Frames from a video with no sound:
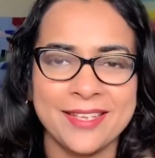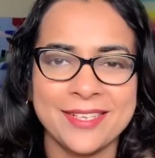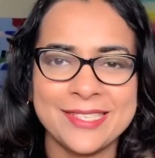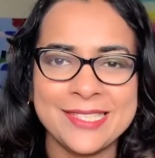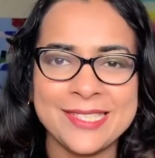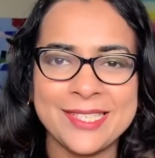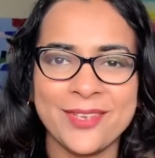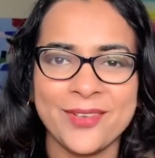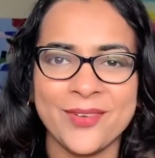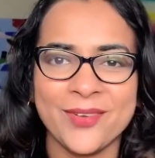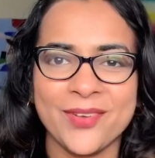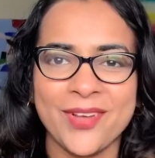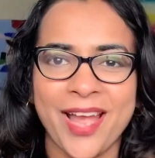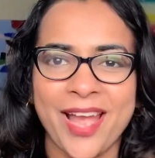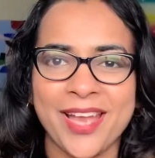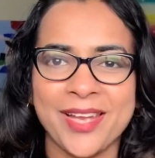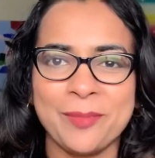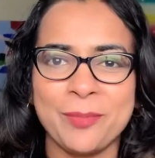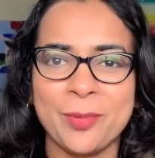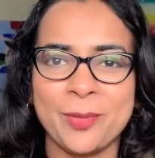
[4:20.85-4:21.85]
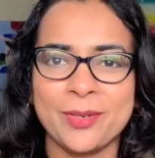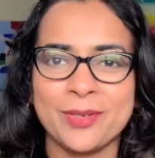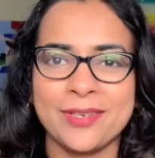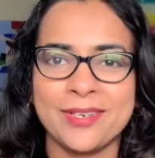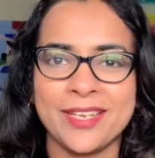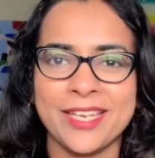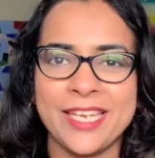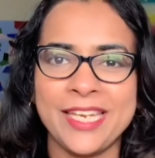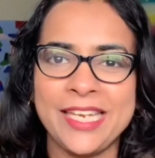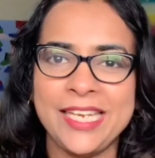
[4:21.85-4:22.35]
So I put
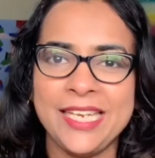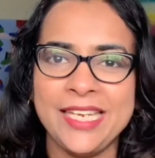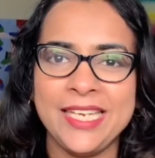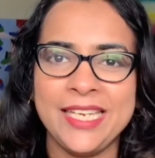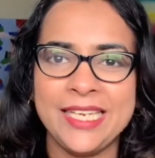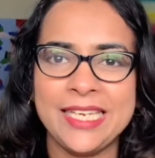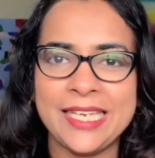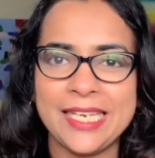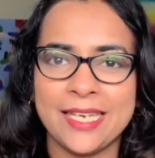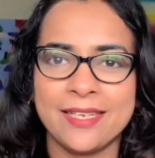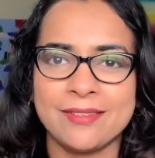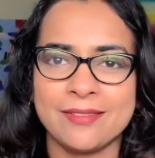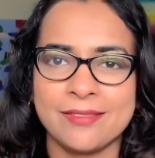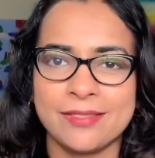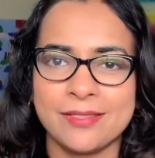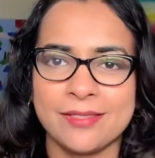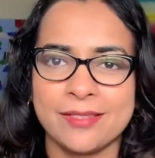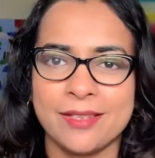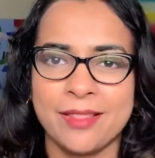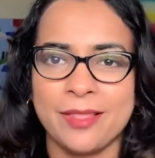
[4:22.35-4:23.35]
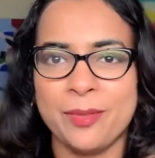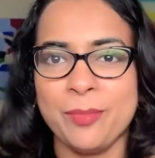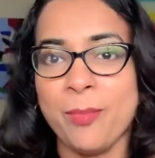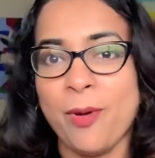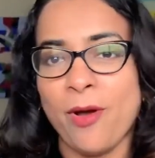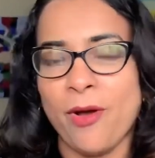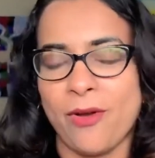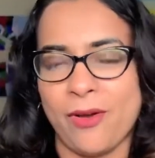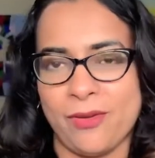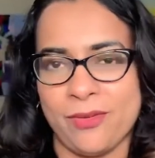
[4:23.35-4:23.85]
he kicks the
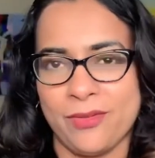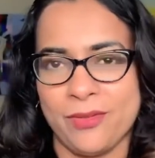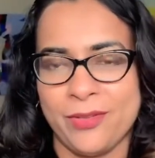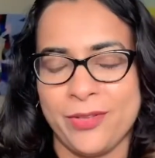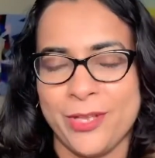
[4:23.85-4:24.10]
ball,